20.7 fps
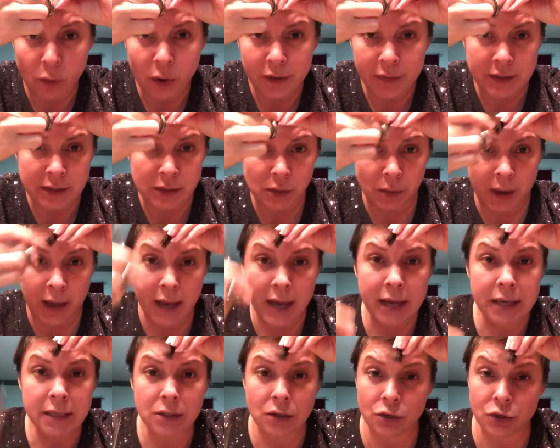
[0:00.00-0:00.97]
and that's
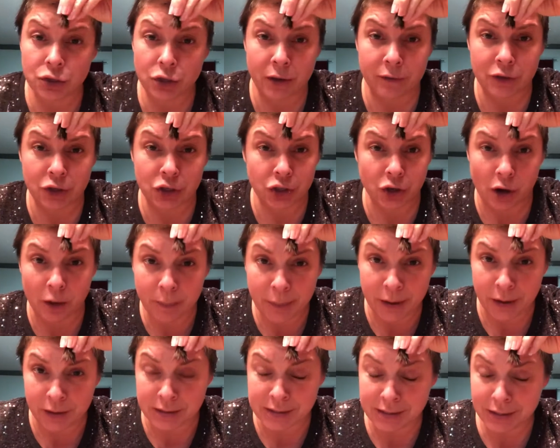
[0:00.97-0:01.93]
okay as long as you have a sharp
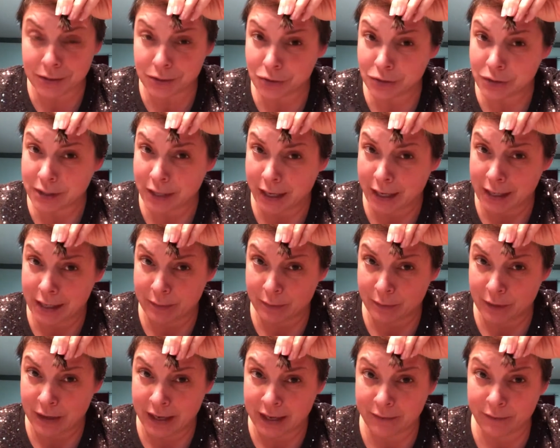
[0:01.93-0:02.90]
pair of scissors. They can
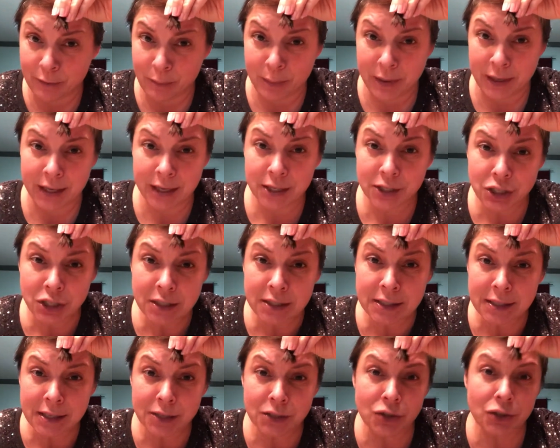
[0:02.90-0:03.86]
even be kitchen
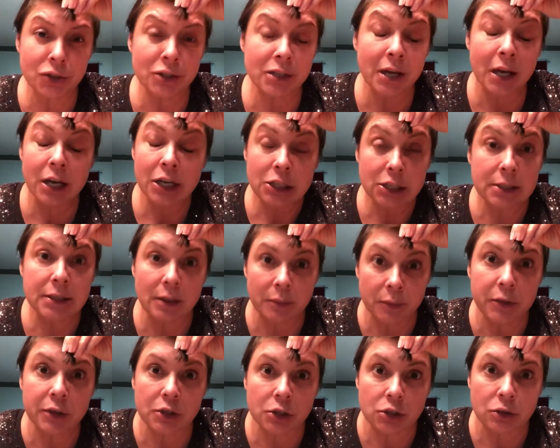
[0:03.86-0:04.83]
scissors, just
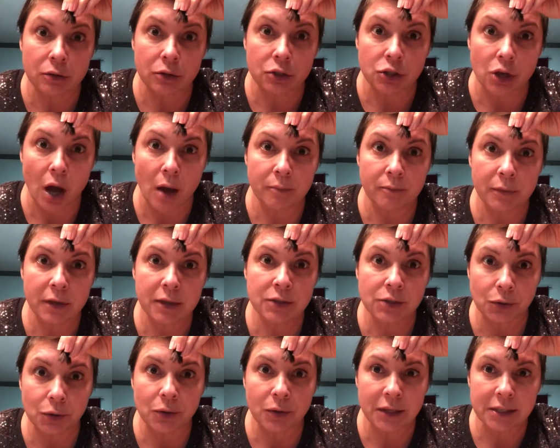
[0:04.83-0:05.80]
something to do the job
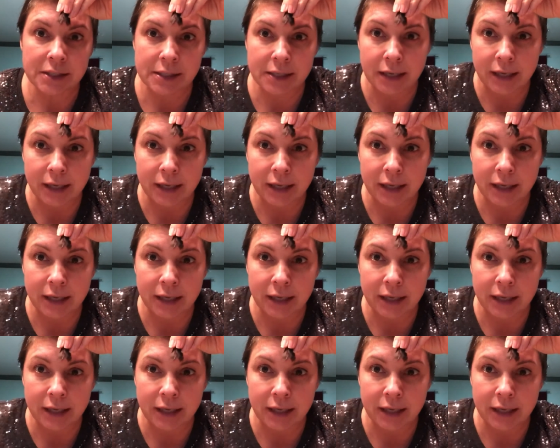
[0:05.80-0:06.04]
so you can see